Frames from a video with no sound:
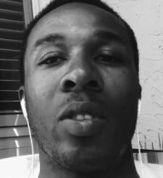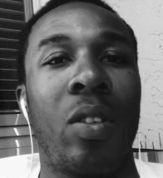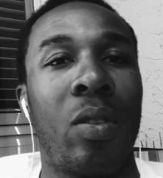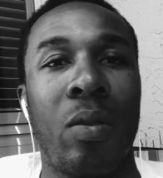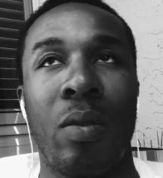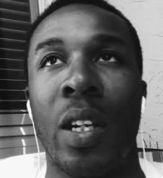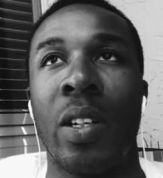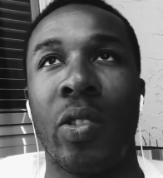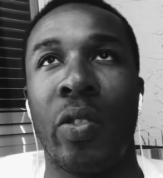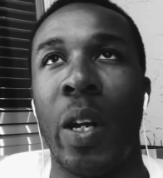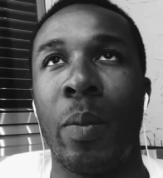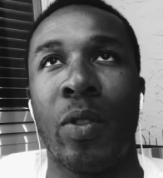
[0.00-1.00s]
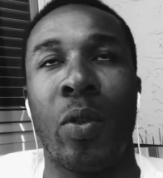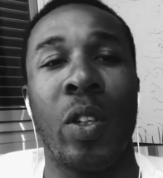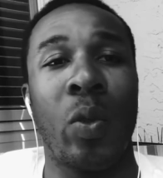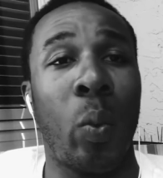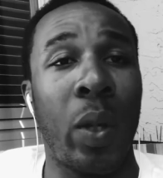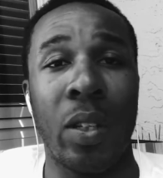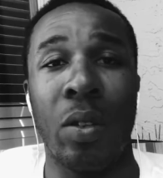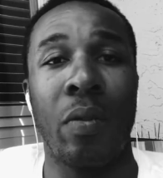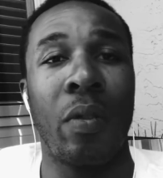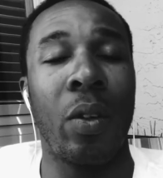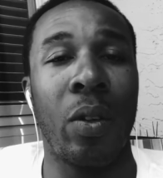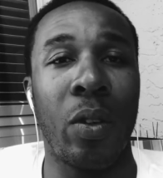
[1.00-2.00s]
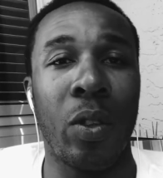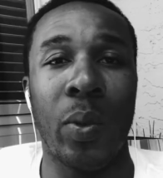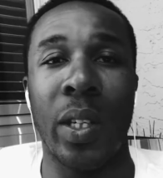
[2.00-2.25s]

So Instagram stories where we can do photos,